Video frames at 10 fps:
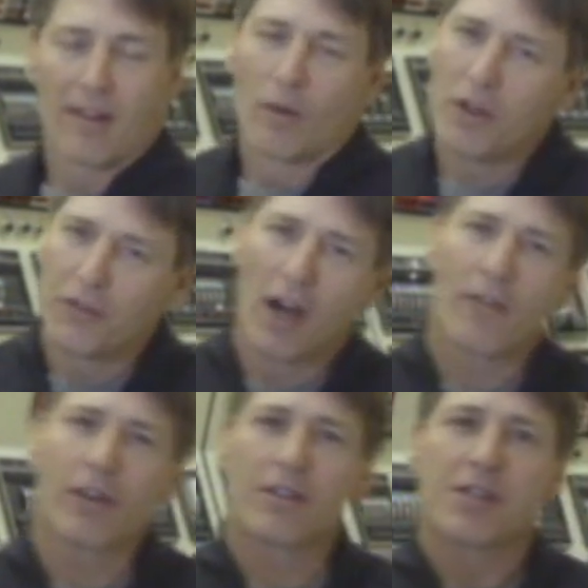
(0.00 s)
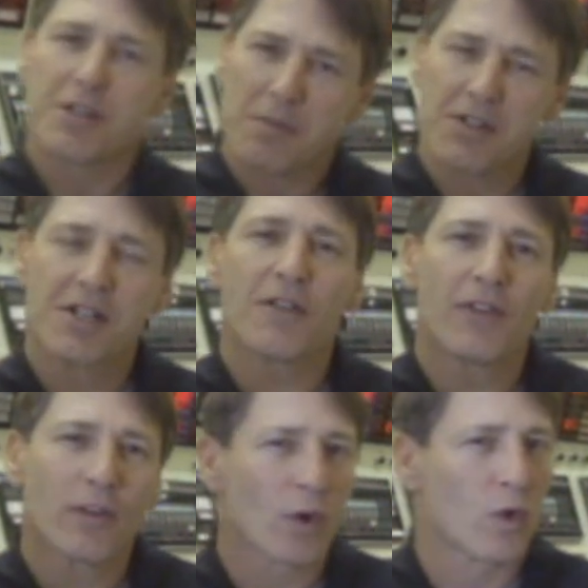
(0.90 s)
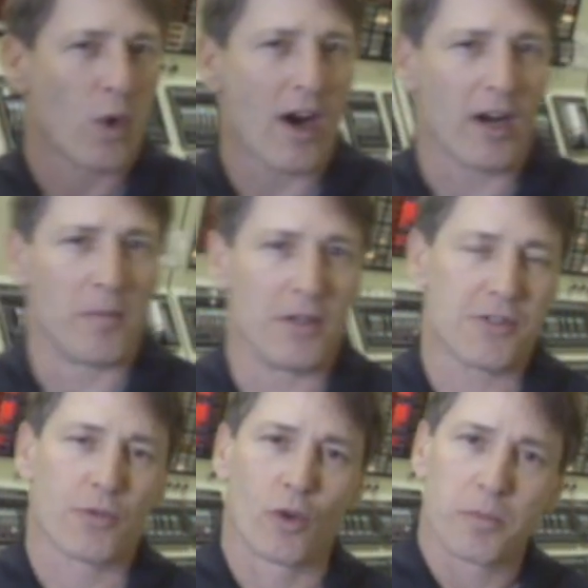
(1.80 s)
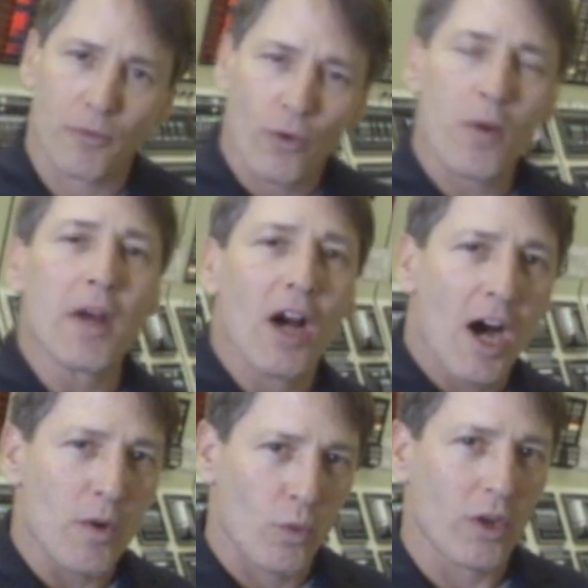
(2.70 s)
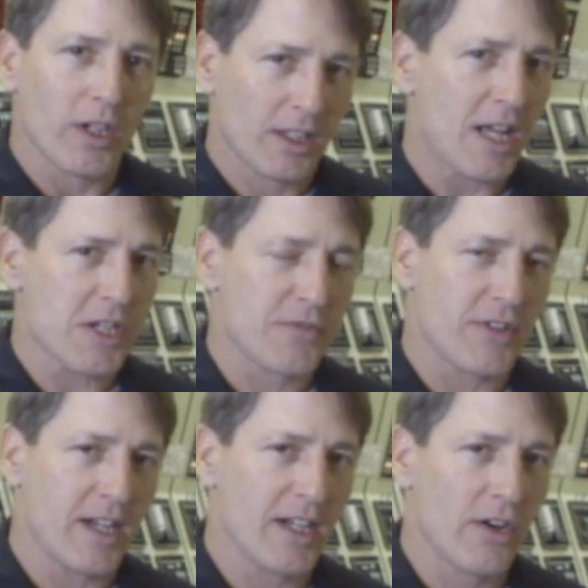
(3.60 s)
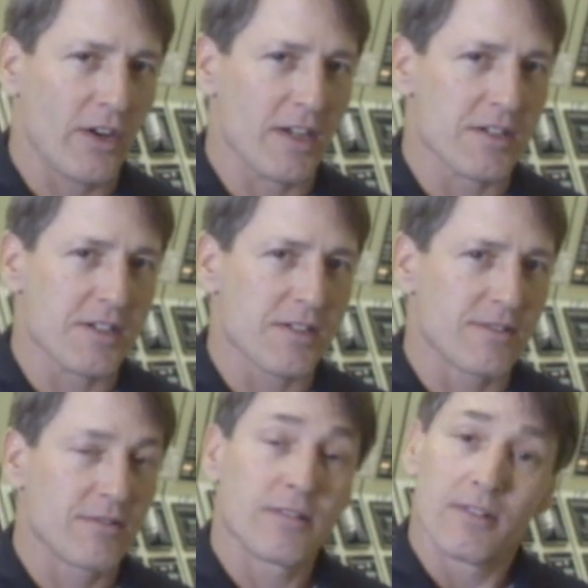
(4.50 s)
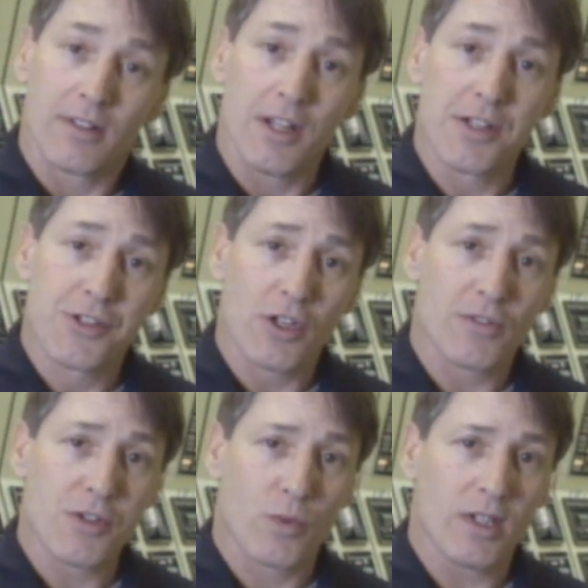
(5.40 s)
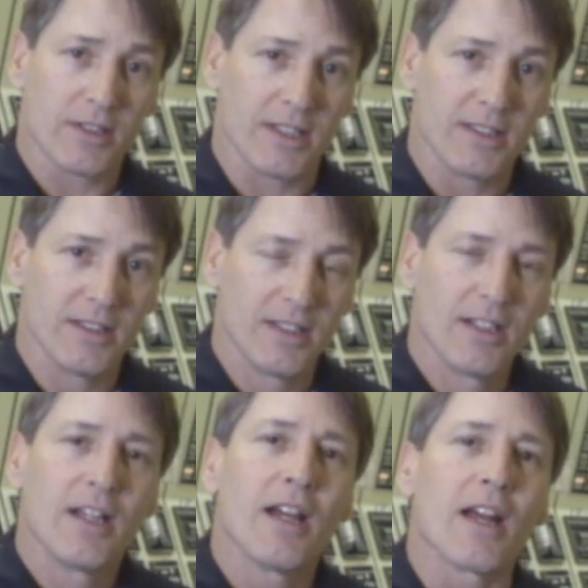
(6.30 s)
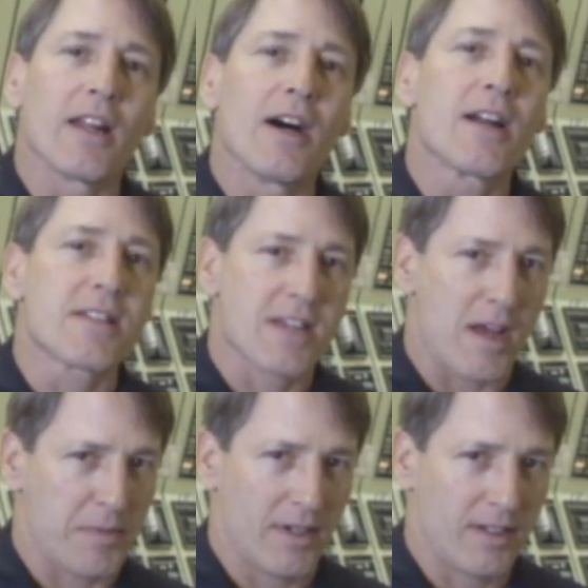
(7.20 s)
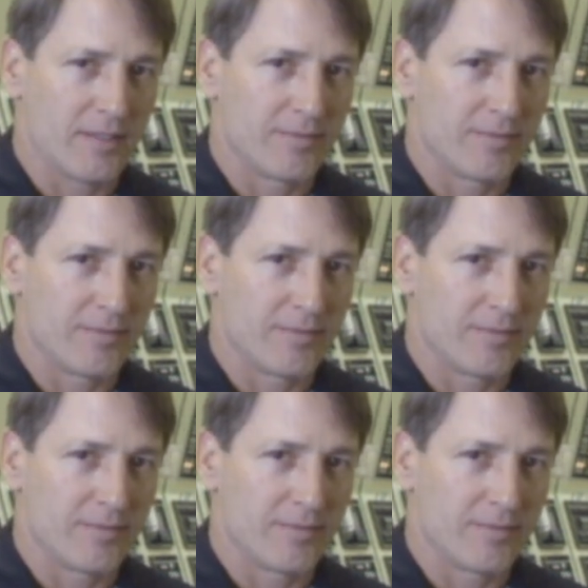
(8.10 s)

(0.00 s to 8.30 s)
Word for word: We've covered specific requirements for performing hot work in classified areas, in-service welding, and hot tapping.